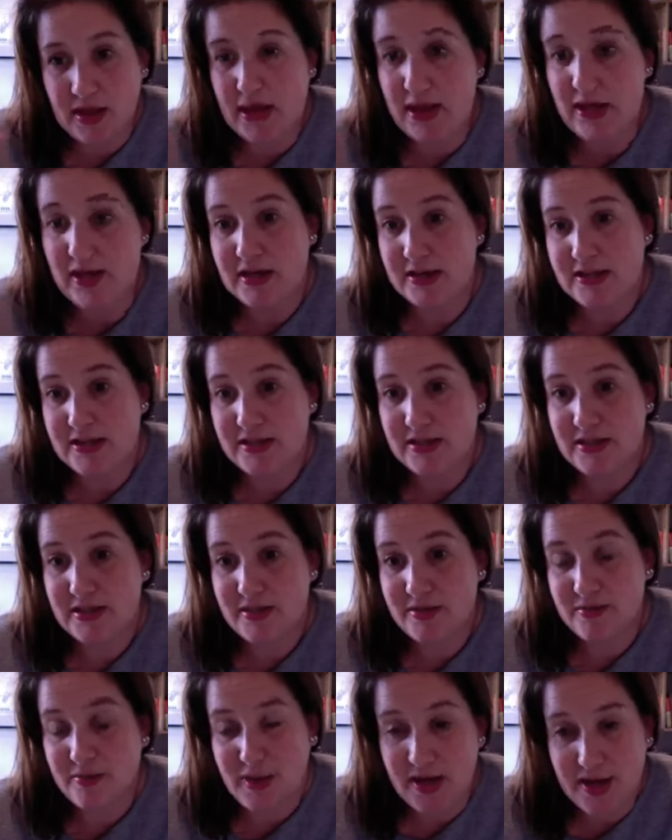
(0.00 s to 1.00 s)
And
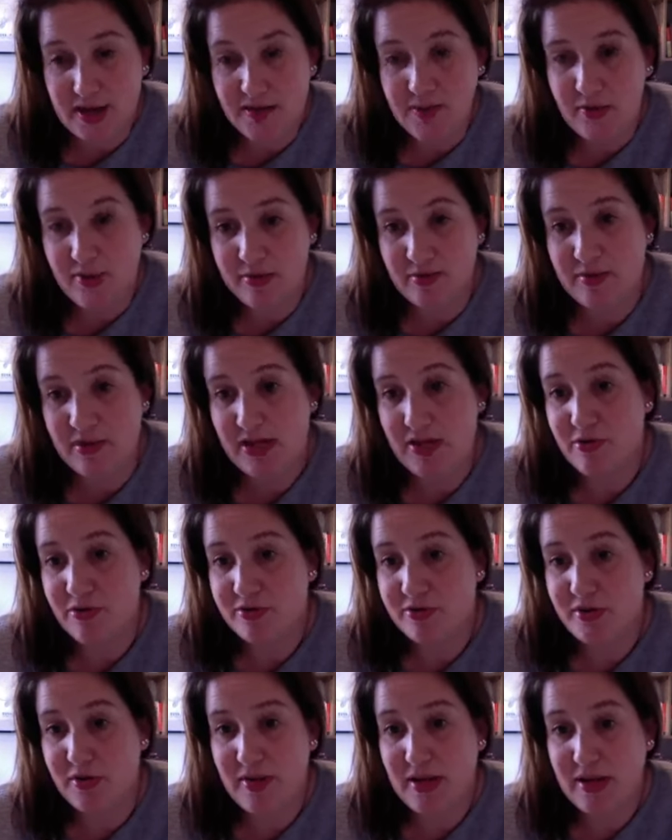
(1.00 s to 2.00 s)
we can probably
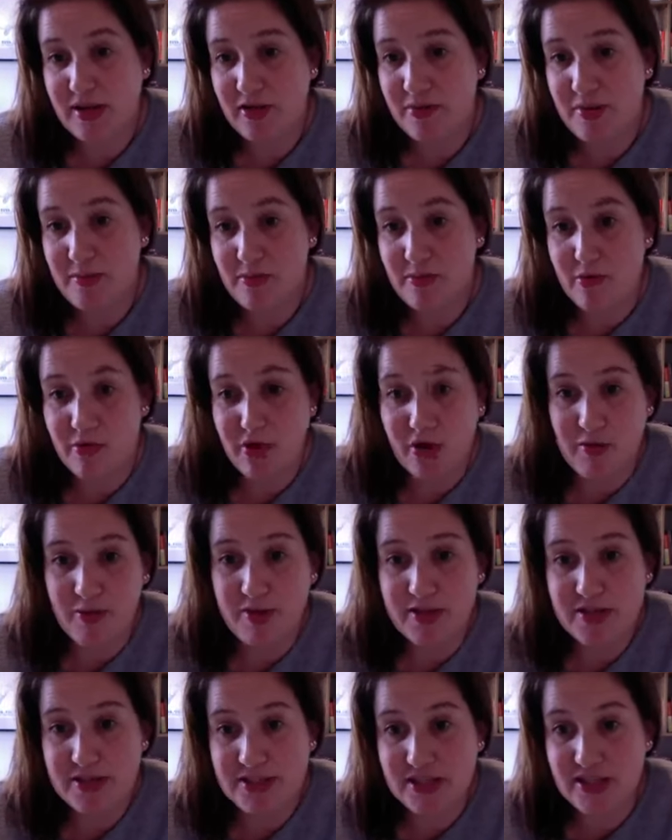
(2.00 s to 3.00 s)
also be a little bit more
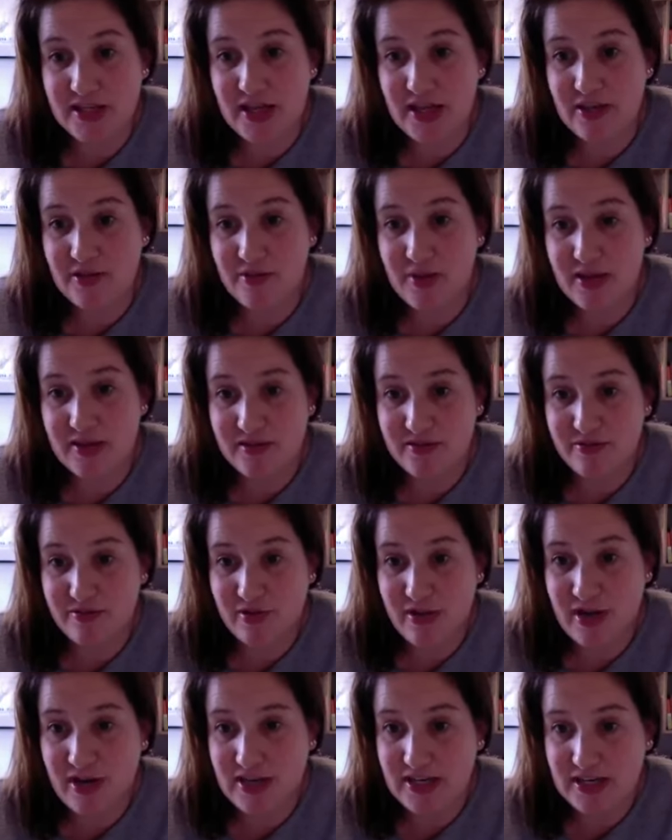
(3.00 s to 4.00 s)
open to other ways of
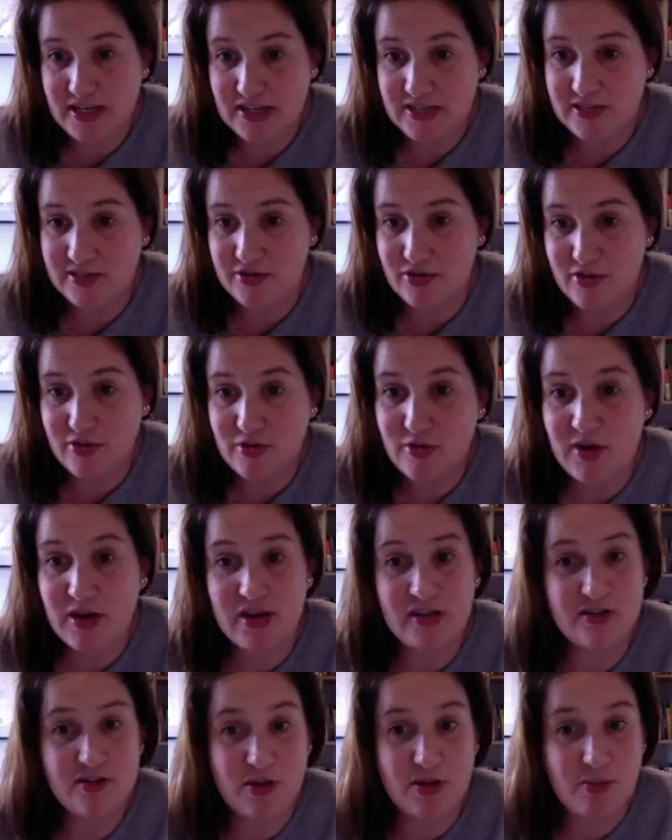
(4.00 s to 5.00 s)
writing that's not
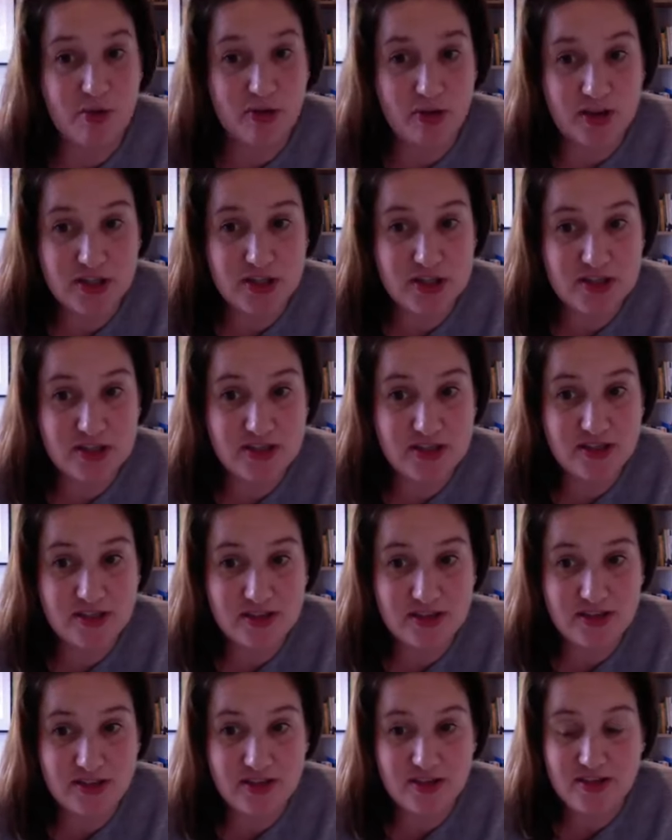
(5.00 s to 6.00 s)
quite so polished
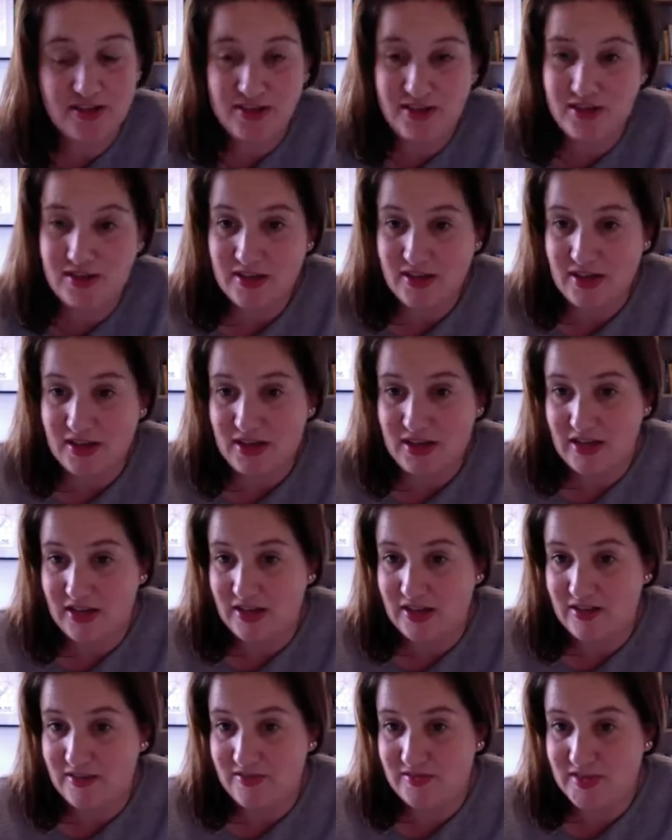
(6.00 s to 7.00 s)

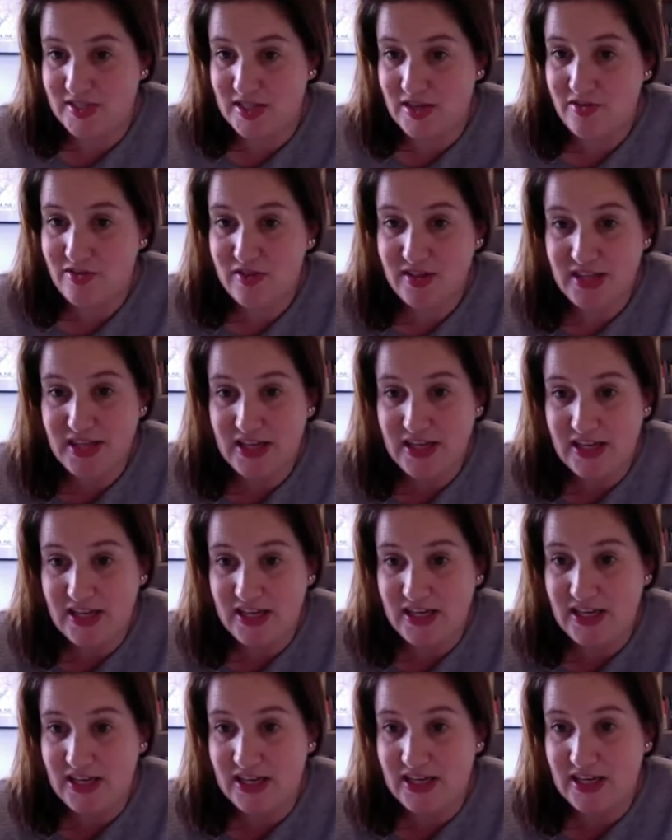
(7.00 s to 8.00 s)
um,
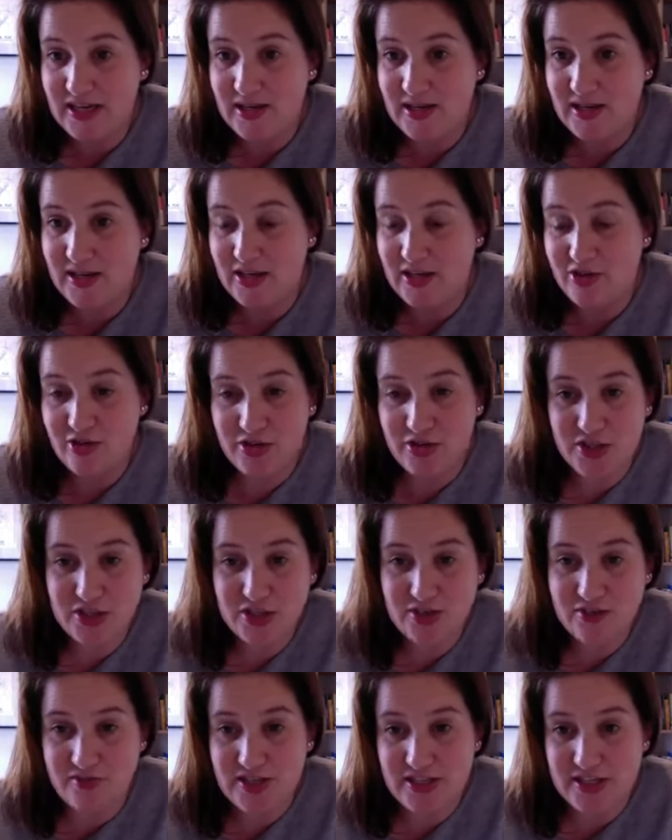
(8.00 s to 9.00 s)
definitely
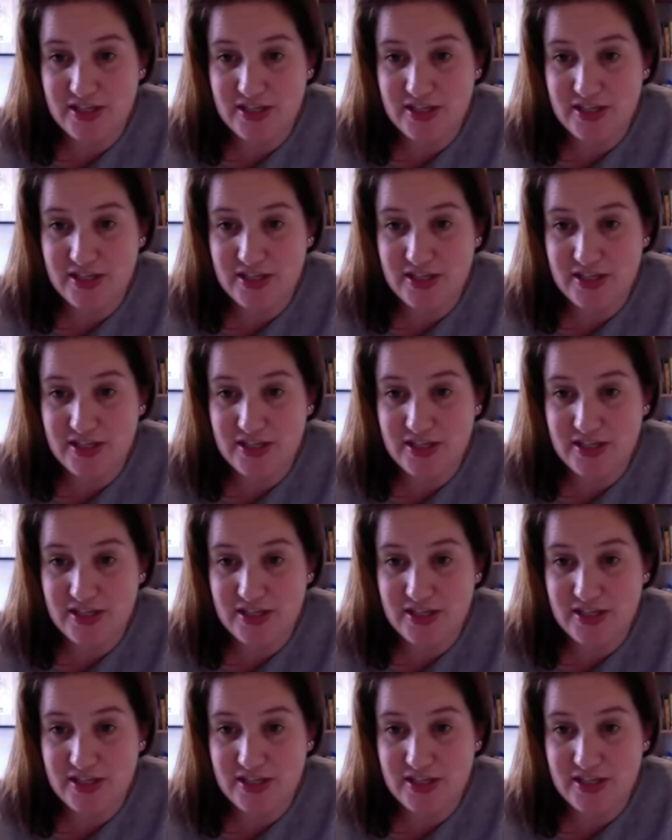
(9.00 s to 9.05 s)
inclusion of